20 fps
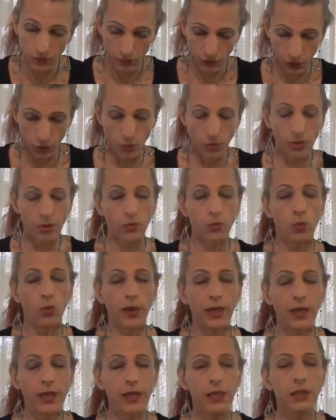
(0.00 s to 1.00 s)
You are
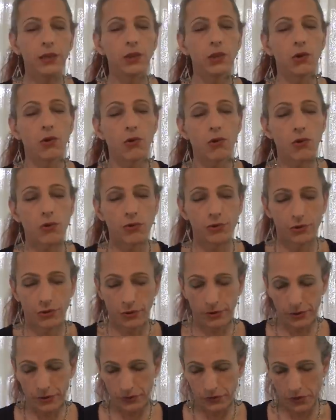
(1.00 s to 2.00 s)
way larger
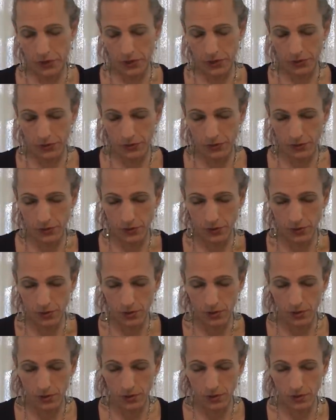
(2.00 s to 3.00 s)
than that.
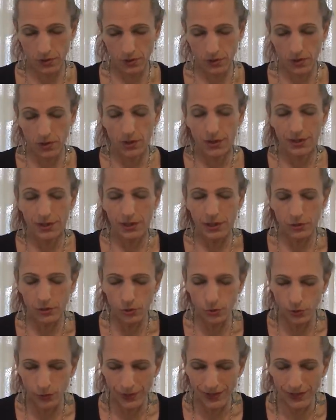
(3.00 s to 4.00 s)
Yet you
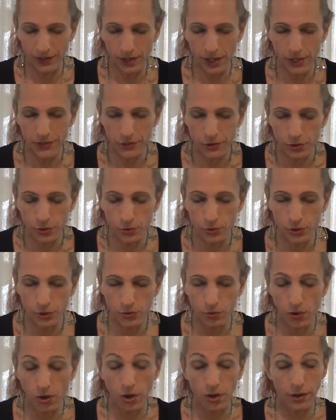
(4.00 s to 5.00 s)
realize who
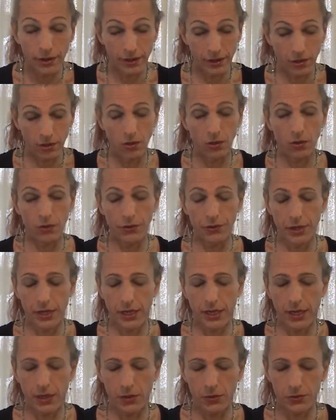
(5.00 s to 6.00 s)
you are in all the
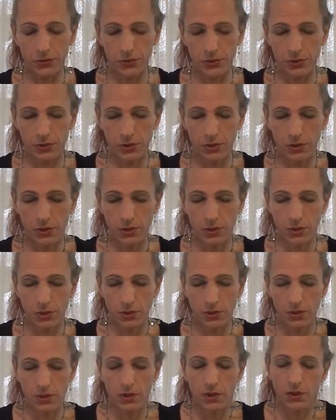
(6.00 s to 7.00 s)
nows.
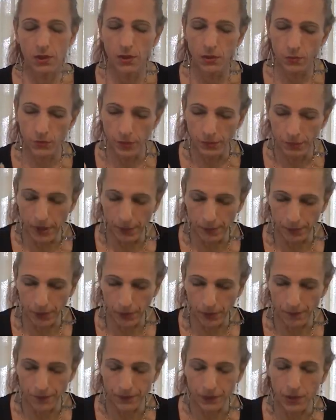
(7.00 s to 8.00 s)

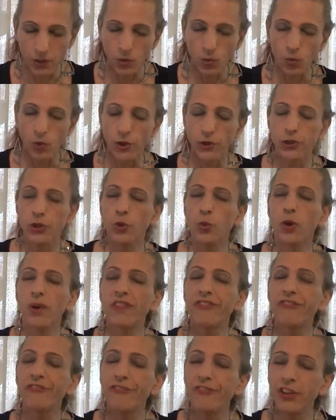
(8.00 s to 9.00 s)
Remember, what you are
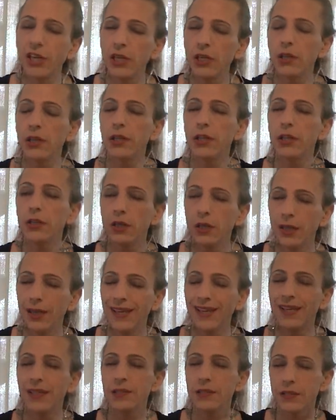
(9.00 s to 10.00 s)
feeling
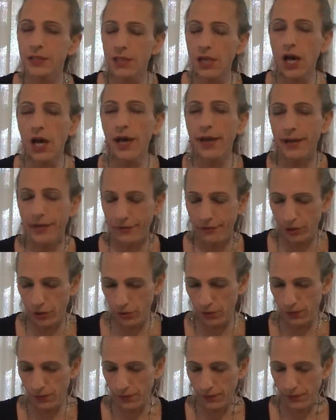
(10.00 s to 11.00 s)
inside of
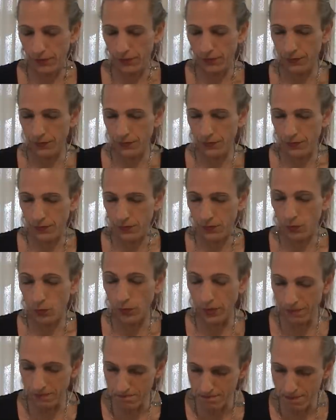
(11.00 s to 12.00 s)
you,
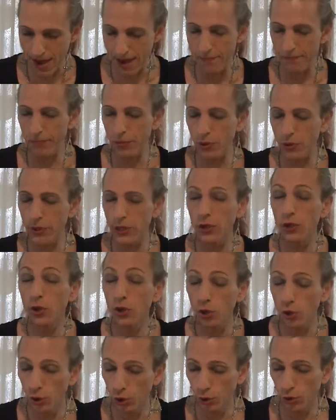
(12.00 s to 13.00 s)

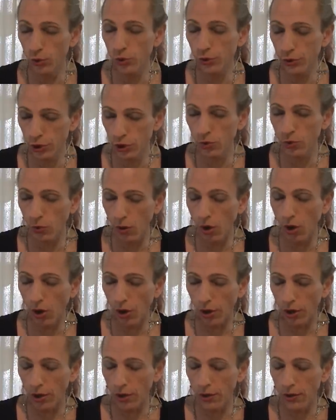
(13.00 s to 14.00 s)
remembering who you
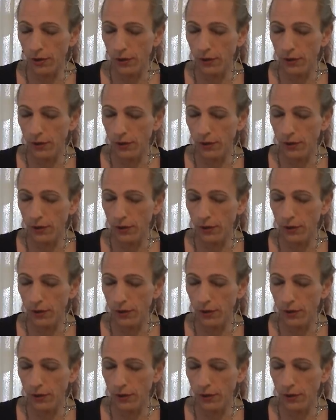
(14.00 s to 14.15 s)
are